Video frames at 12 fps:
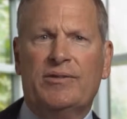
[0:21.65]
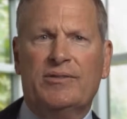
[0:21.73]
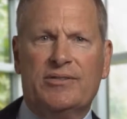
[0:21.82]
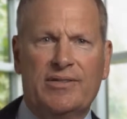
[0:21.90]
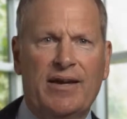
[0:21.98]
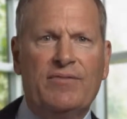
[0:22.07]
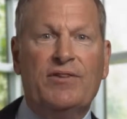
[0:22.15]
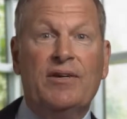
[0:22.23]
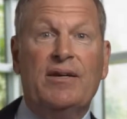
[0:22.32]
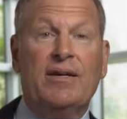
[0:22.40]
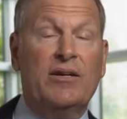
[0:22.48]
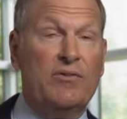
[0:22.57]

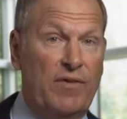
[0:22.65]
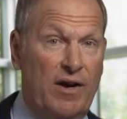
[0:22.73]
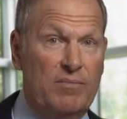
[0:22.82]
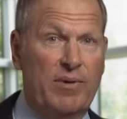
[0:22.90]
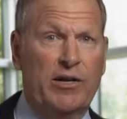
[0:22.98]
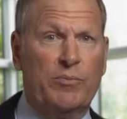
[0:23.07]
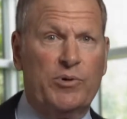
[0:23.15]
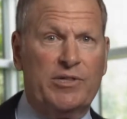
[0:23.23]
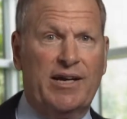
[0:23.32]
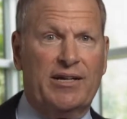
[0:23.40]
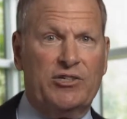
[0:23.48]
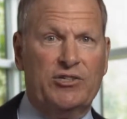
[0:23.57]
safety, and environmental
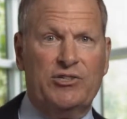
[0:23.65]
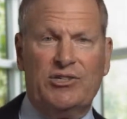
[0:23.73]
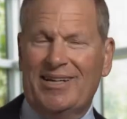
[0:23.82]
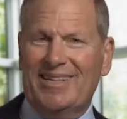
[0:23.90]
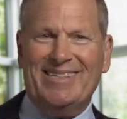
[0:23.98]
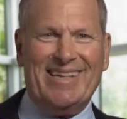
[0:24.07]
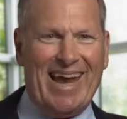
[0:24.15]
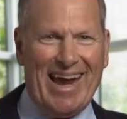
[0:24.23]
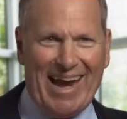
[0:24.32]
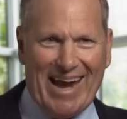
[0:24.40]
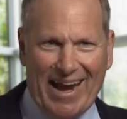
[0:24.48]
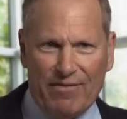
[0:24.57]
protections into
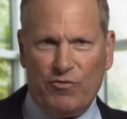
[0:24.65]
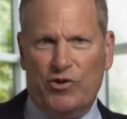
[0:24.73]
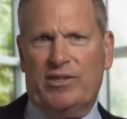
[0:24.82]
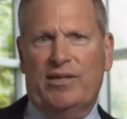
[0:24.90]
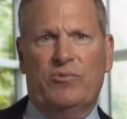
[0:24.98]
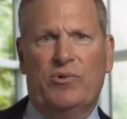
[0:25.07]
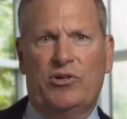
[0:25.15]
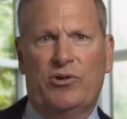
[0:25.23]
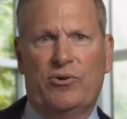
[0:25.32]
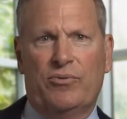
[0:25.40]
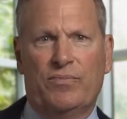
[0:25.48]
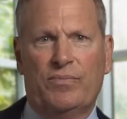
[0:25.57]
everything we
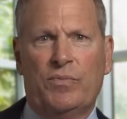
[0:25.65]
do.